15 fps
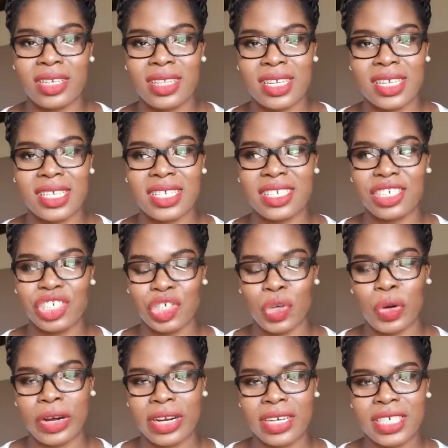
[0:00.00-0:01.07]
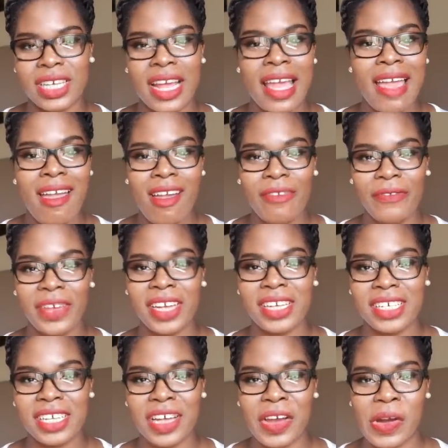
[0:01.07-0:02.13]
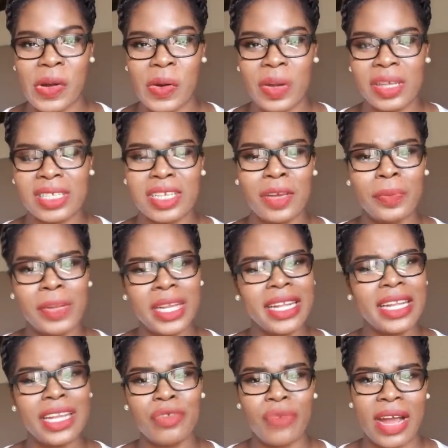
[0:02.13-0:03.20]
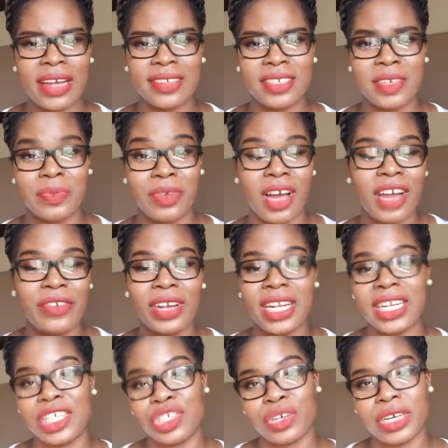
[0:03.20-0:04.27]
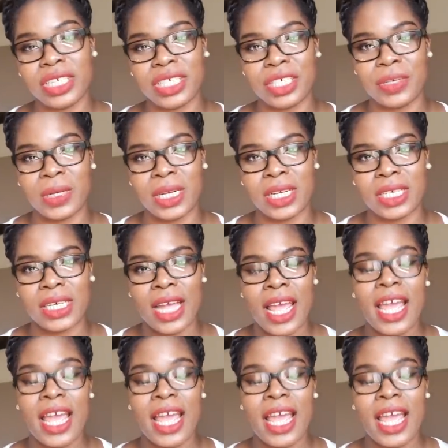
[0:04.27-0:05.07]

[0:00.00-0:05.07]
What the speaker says: this short video. It's completely random, but I really enjoyed doing it.